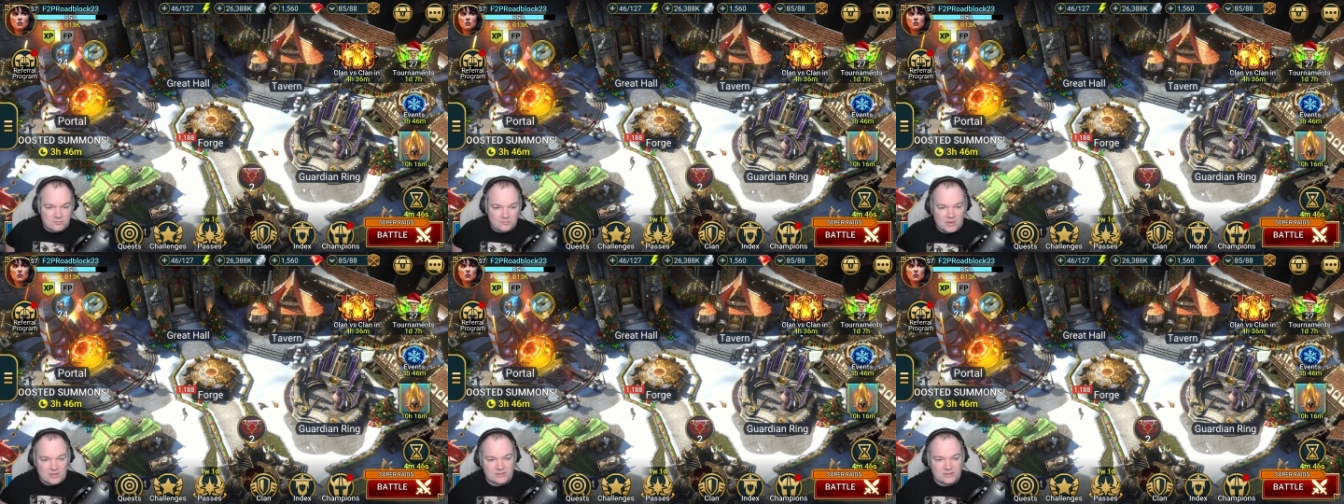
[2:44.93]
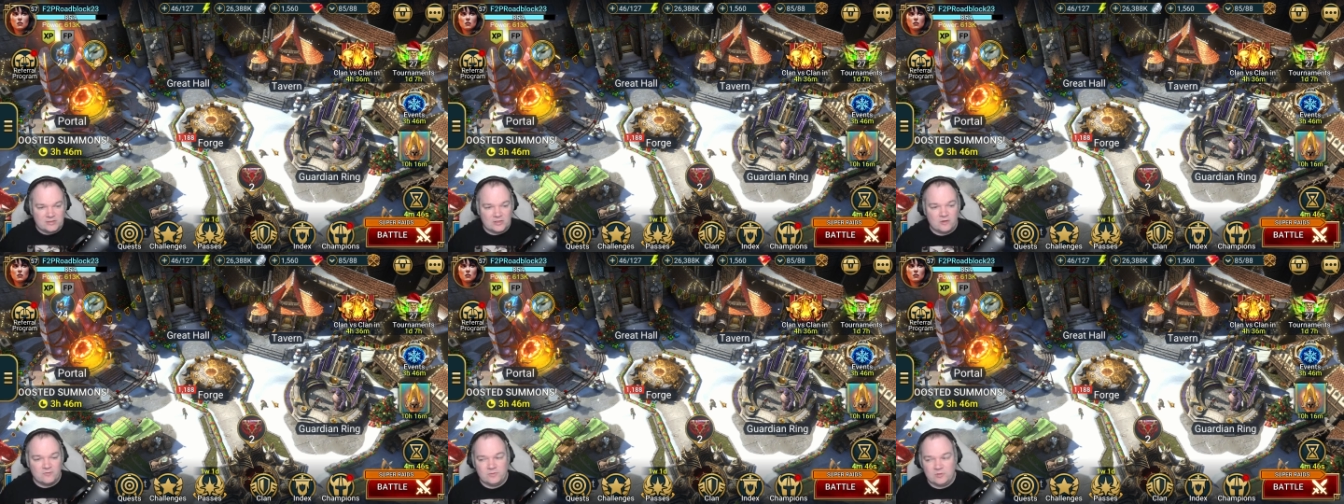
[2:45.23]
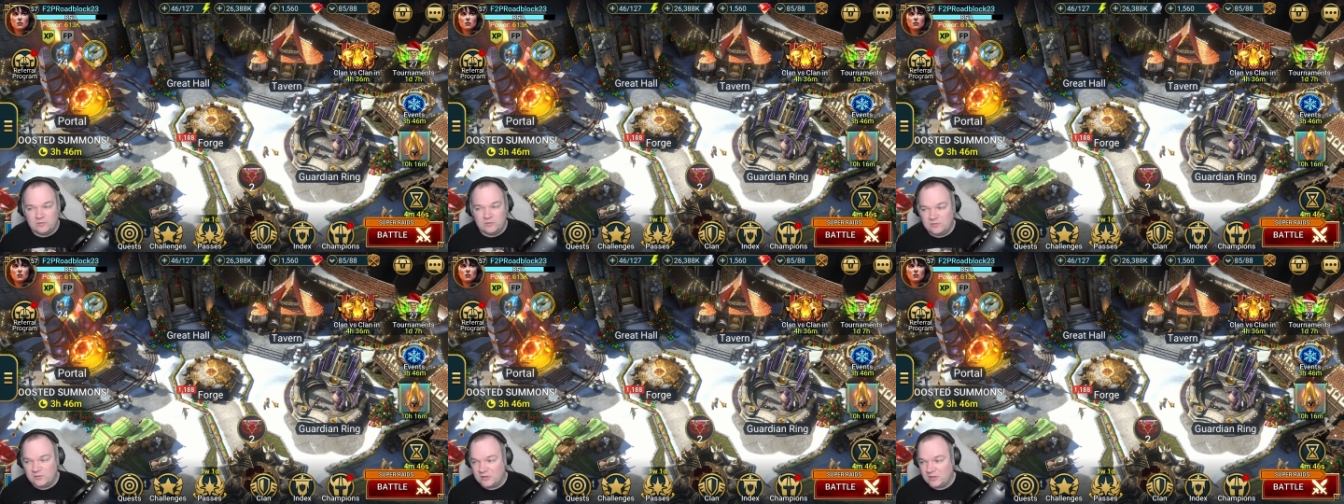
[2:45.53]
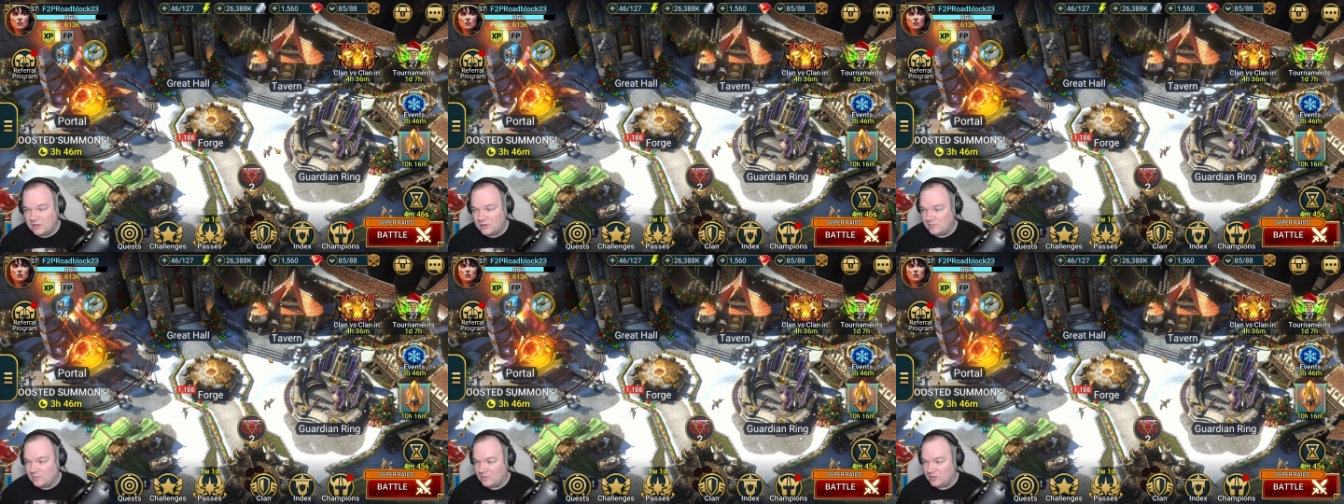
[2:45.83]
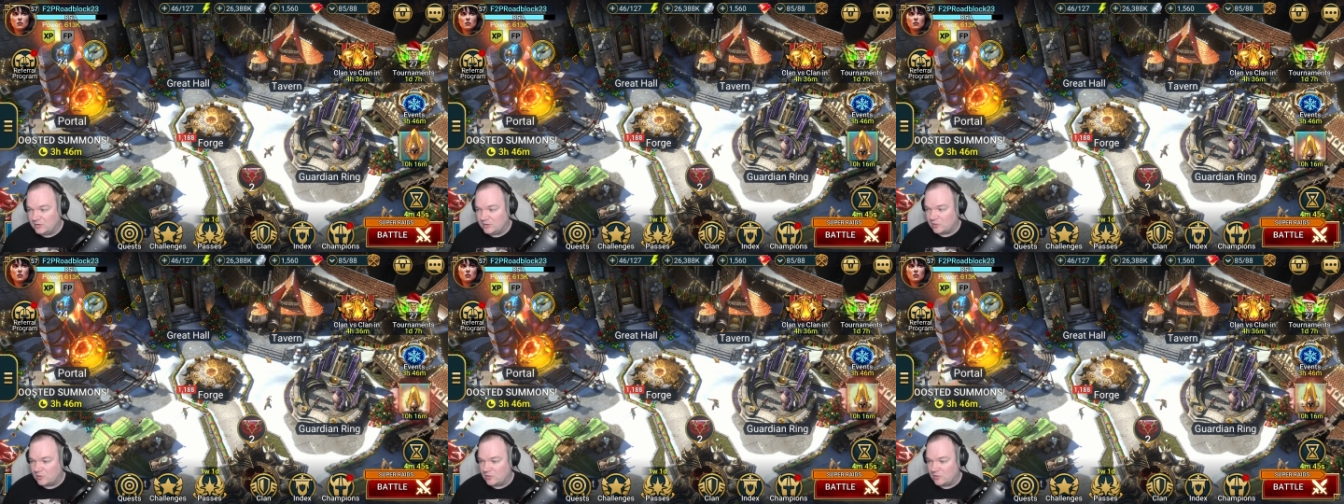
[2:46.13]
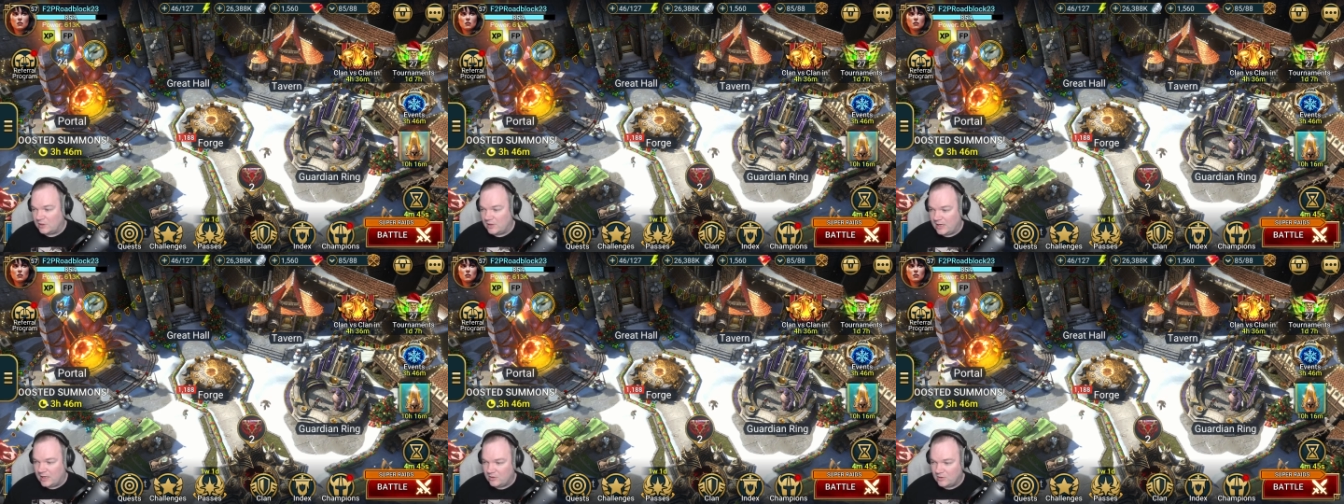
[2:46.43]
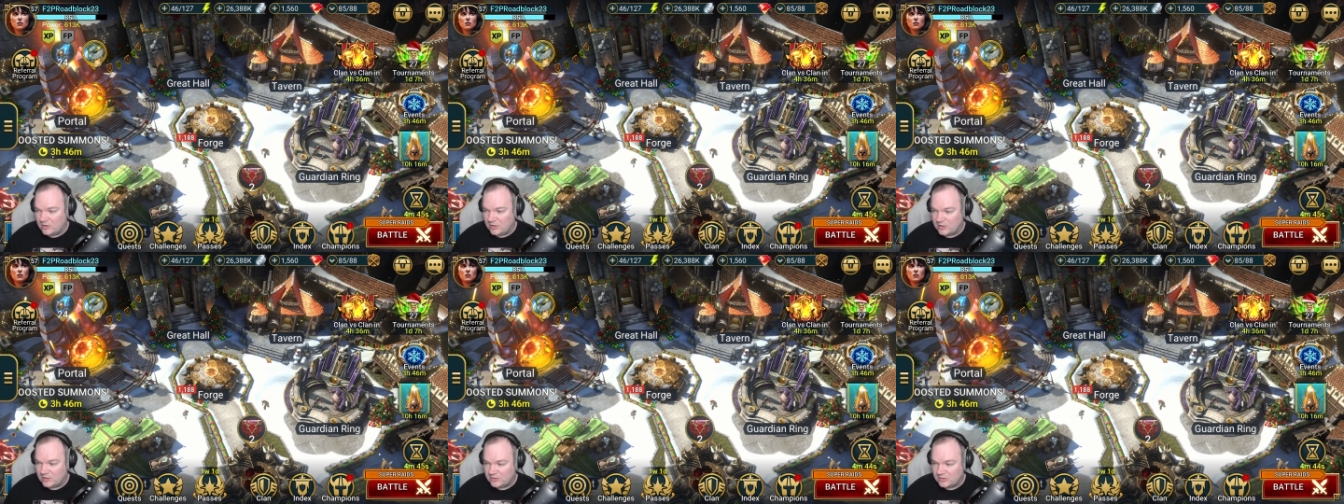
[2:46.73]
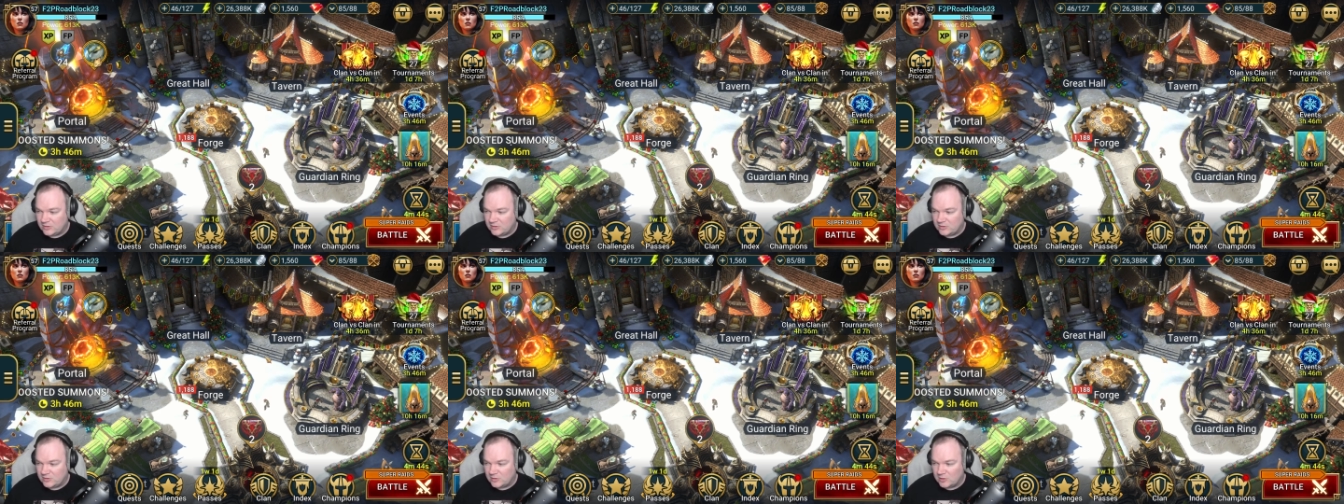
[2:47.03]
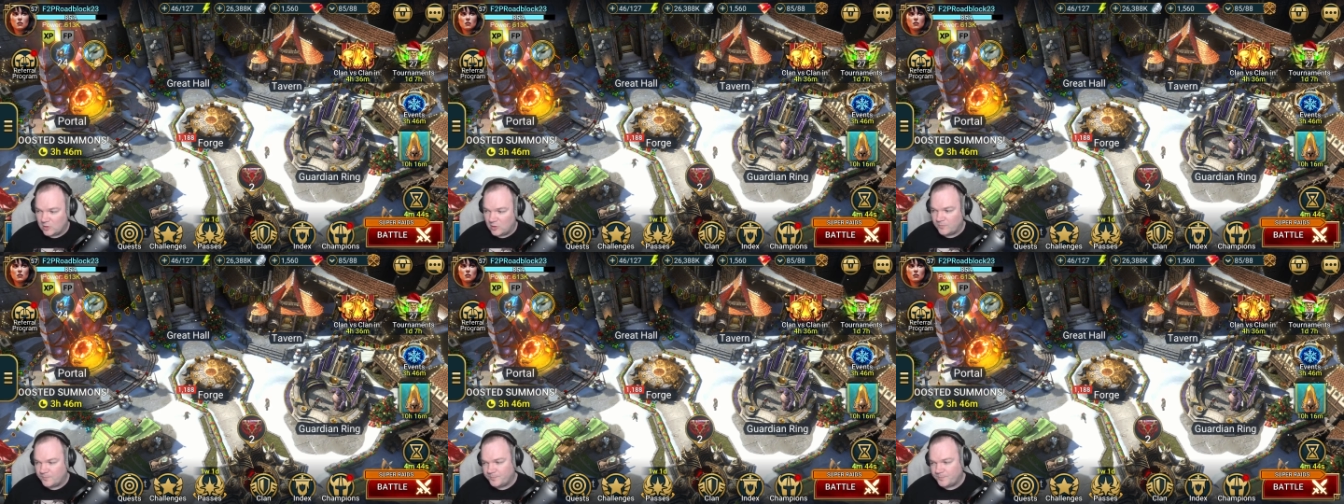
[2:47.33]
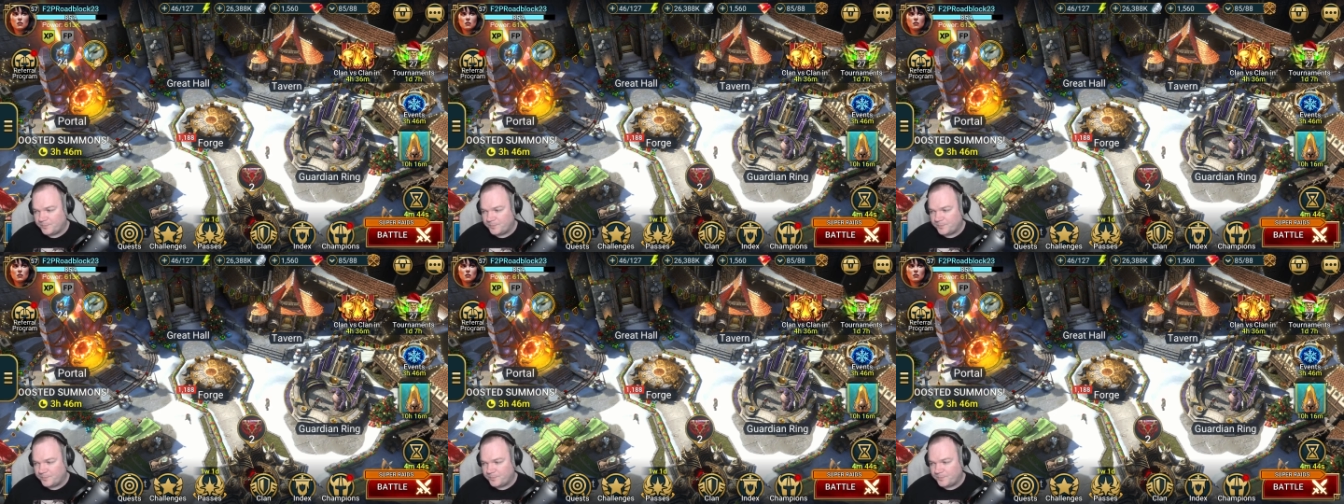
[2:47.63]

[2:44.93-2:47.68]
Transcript: myself using him in certain areas. So,